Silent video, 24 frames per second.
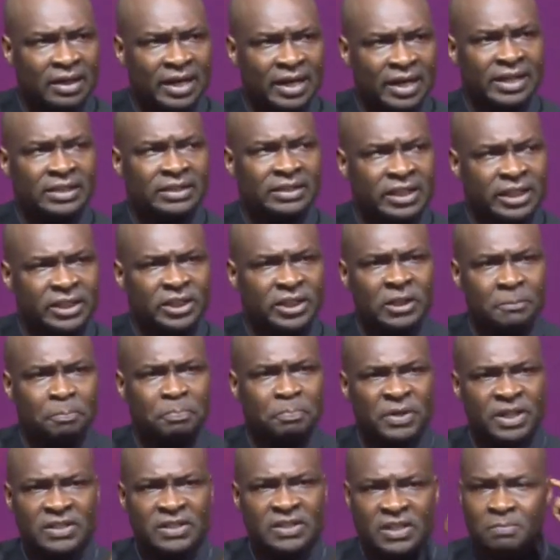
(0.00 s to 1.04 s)
A teaching
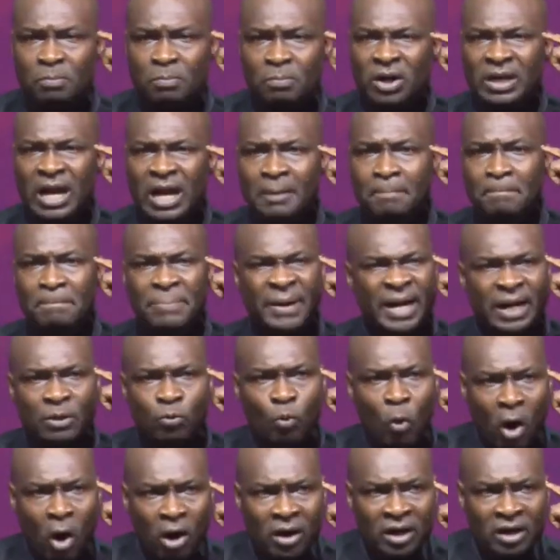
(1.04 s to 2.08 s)
priest is more than brain
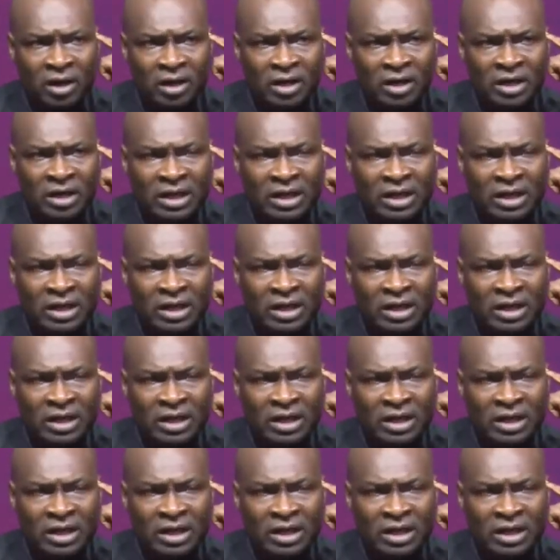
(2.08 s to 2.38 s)
work.